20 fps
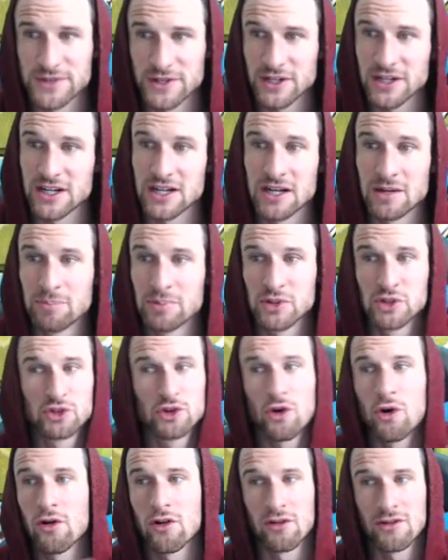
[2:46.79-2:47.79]
they're going to
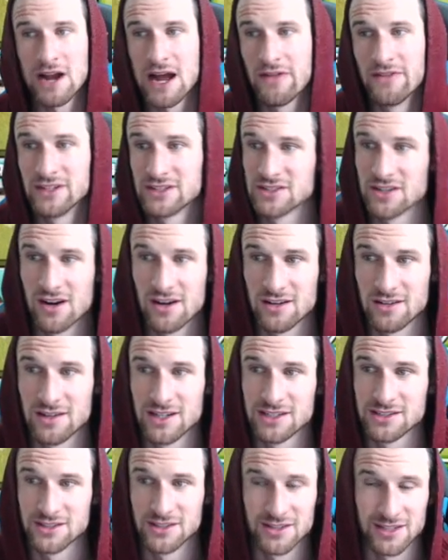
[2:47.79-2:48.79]
patrol around this Dark
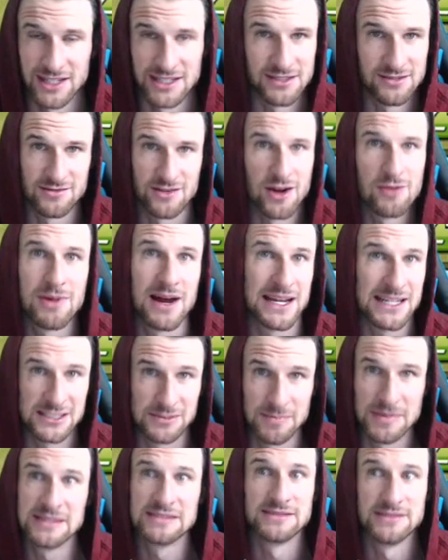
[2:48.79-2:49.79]
Elixir like nobody's
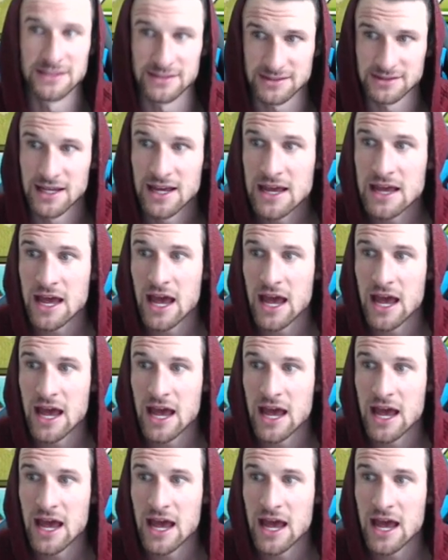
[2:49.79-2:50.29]
business